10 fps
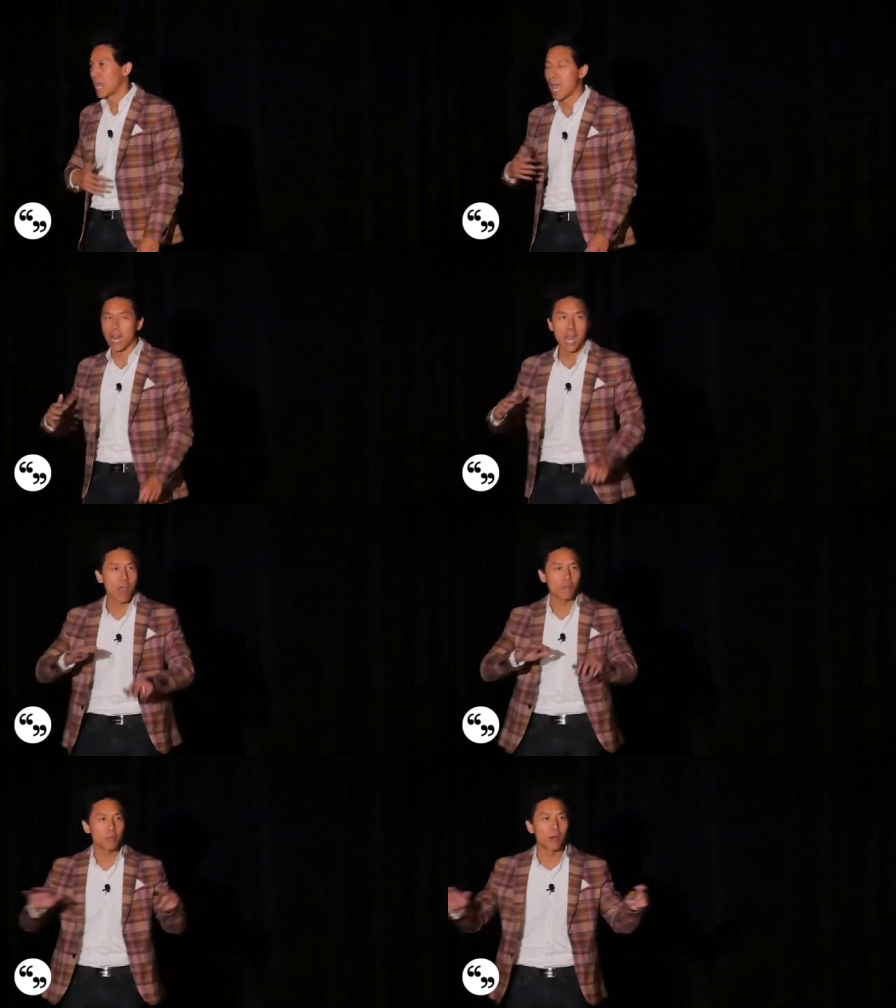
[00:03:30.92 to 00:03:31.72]
and
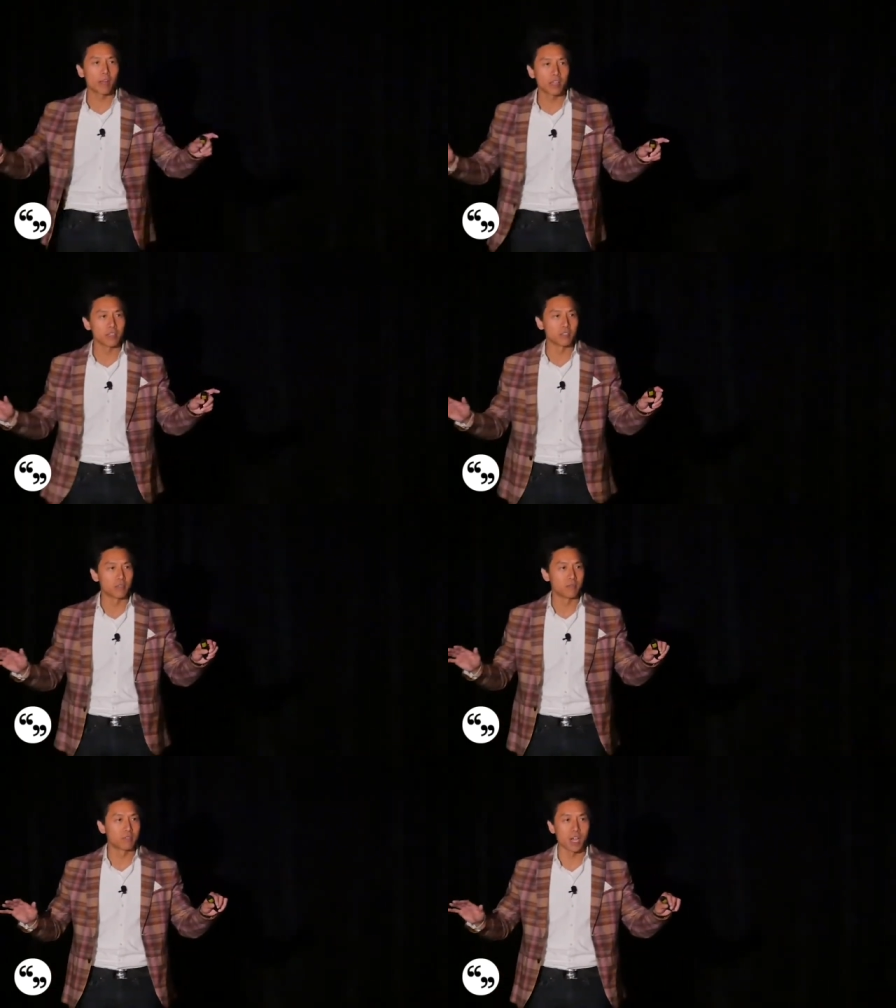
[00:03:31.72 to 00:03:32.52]
everybody
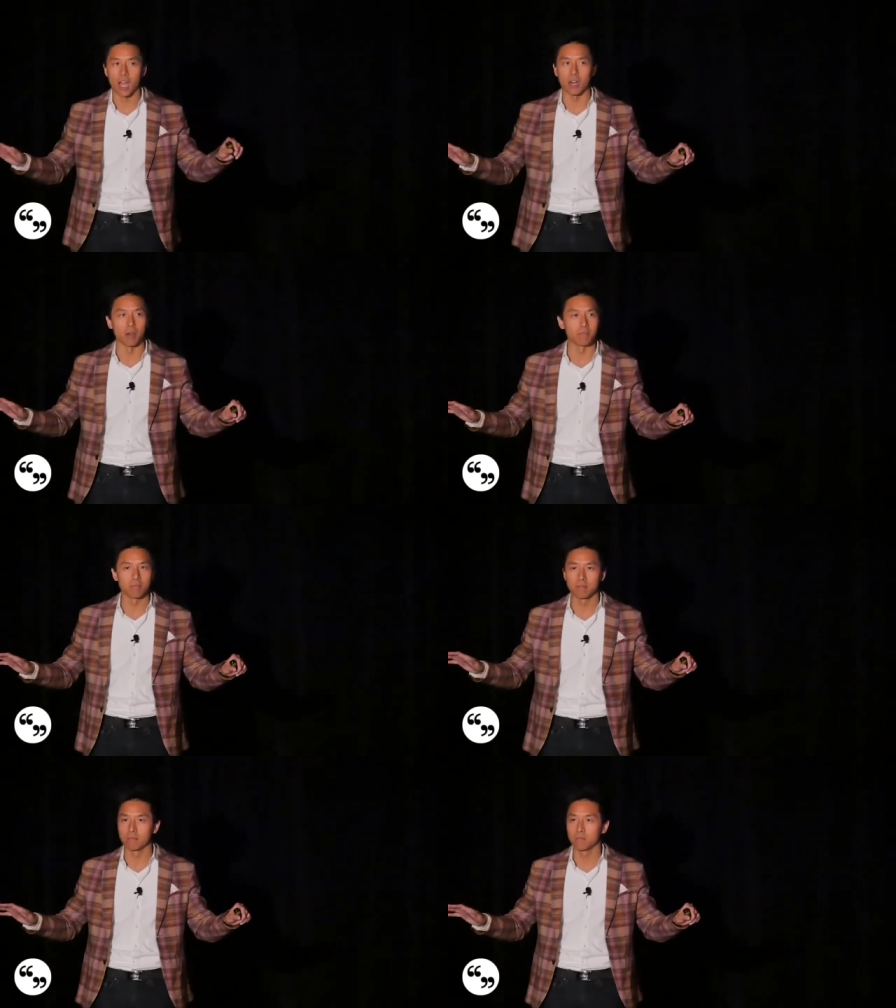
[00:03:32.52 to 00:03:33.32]
is tied up.
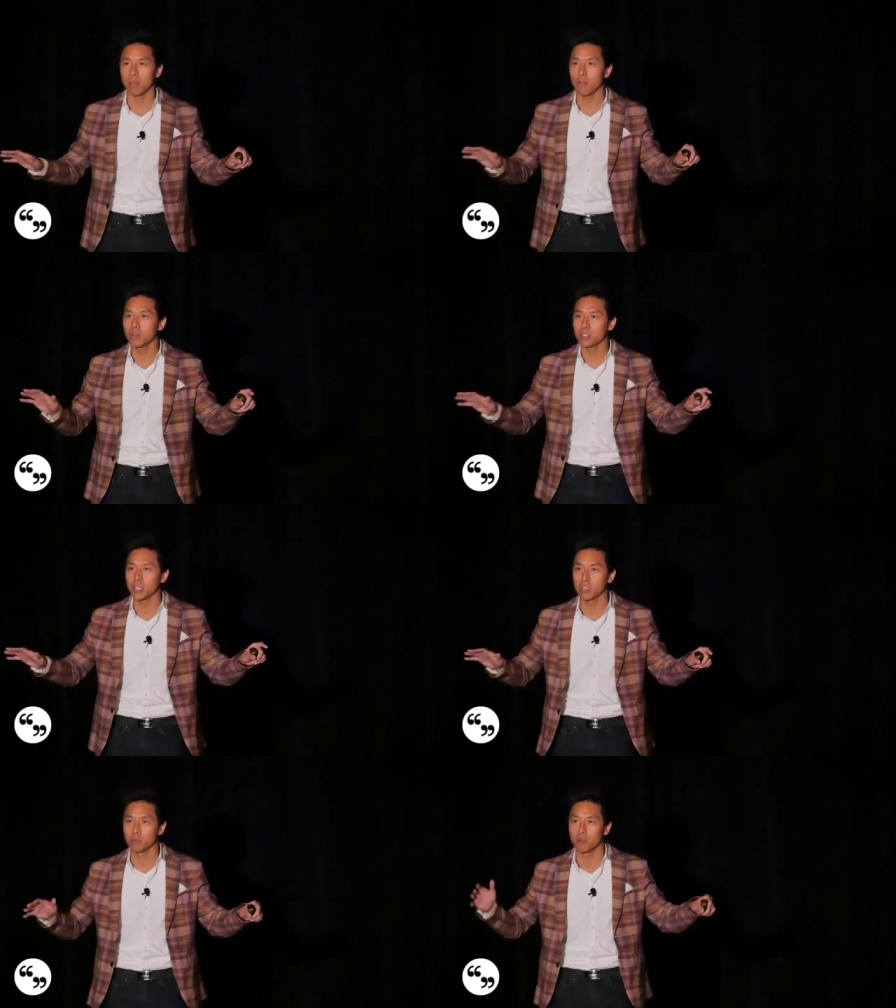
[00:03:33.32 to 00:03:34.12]
Every
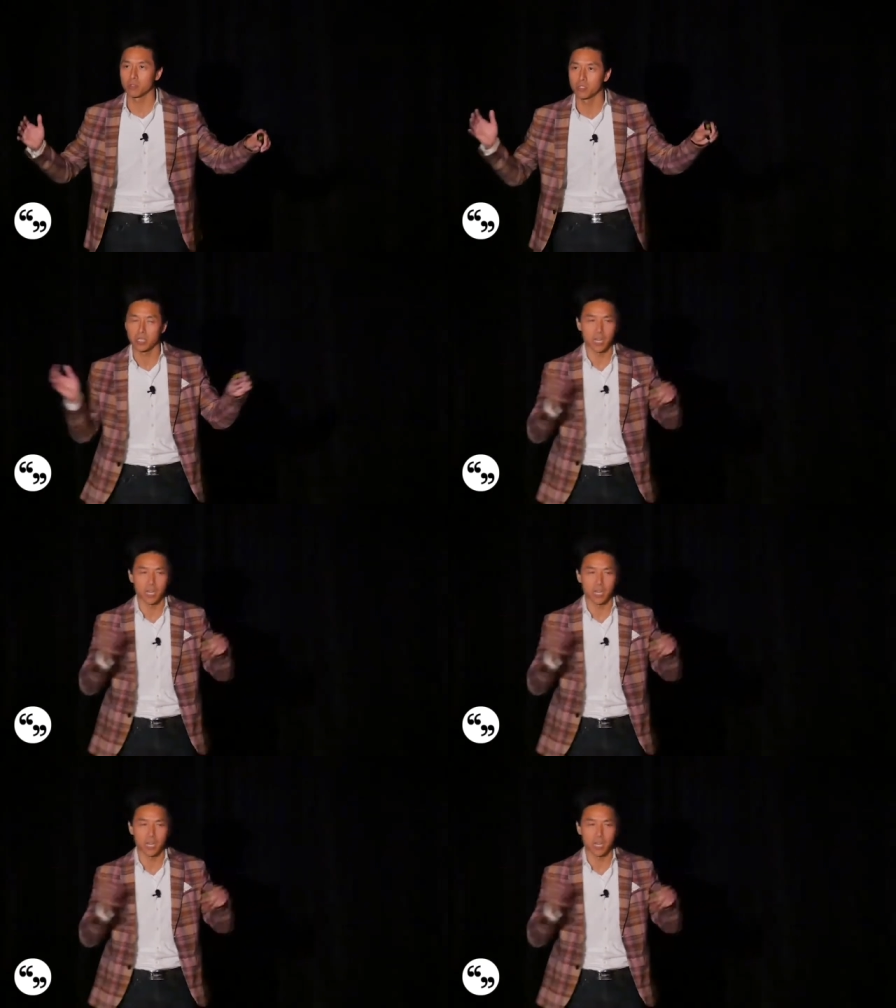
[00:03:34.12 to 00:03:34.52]
salesperson's